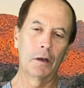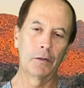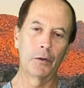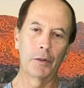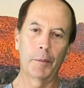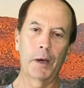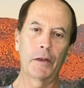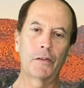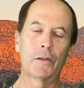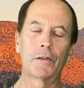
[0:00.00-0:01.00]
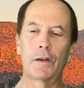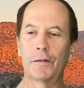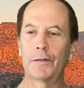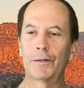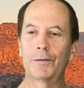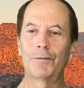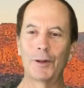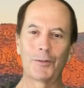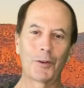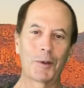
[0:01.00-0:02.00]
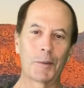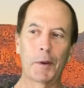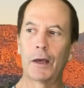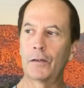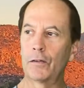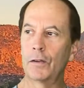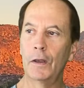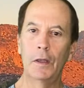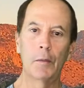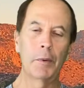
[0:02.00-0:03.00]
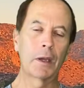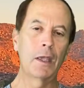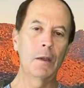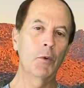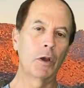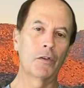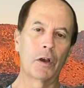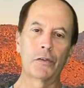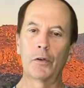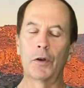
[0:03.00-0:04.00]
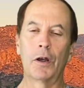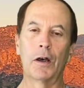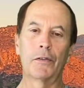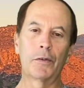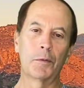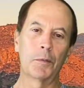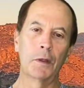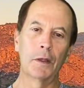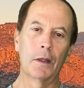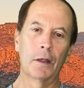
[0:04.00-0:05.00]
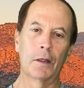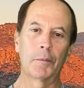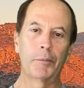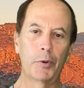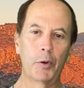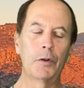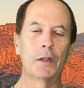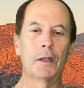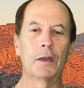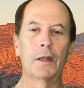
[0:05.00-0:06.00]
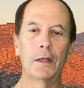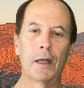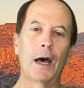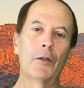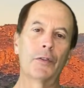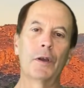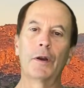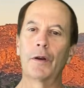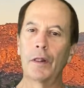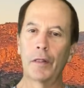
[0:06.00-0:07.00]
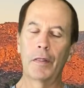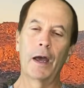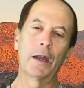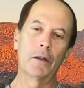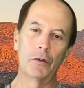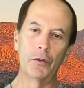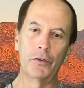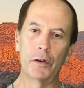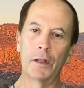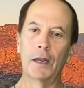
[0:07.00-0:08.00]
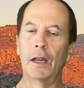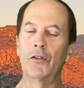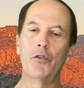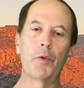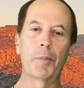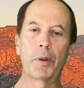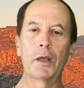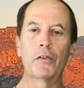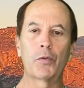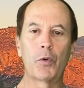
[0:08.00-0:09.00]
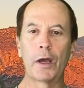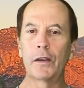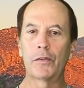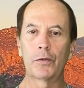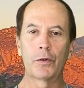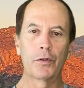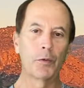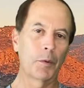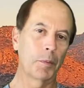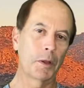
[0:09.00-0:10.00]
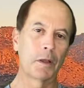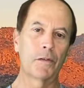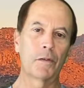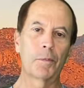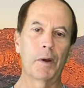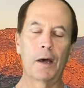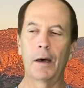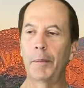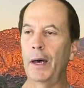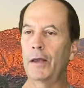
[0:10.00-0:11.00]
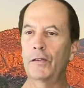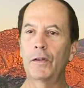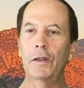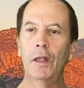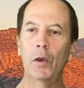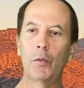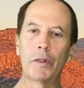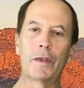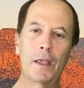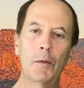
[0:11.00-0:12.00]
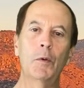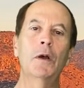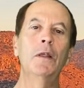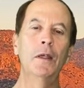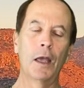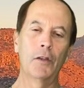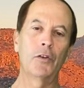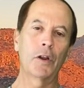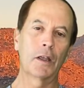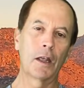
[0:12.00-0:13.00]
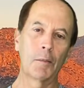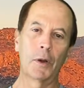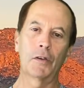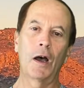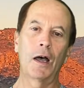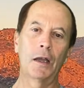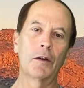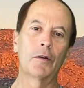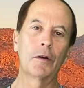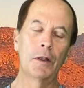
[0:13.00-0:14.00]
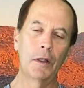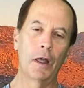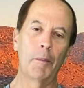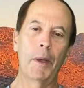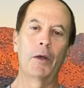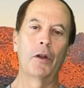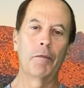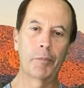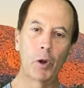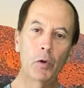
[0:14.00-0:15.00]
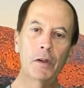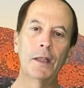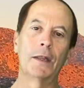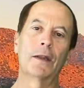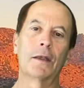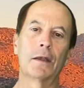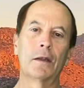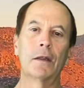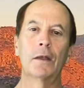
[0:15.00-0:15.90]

during the pastas, so, you know, I was talking about the pastas. But quinoa is also an awesome protein out there that you should eat. And you replace rice or you replace pasta with quinoa, and you're going to get a much higher amount of protein in